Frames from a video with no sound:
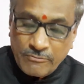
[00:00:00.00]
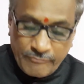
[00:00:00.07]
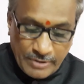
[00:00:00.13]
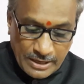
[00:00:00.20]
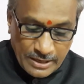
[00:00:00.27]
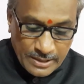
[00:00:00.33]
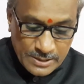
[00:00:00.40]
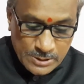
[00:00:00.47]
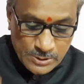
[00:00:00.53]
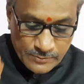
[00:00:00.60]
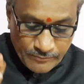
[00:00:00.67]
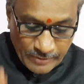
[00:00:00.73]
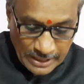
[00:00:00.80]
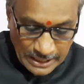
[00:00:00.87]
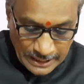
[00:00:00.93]
were
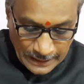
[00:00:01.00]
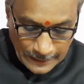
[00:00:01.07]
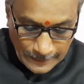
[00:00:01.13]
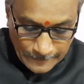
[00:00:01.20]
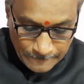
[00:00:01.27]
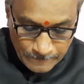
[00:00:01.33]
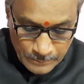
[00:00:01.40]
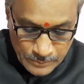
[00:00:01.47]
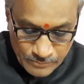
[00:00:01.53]
spelling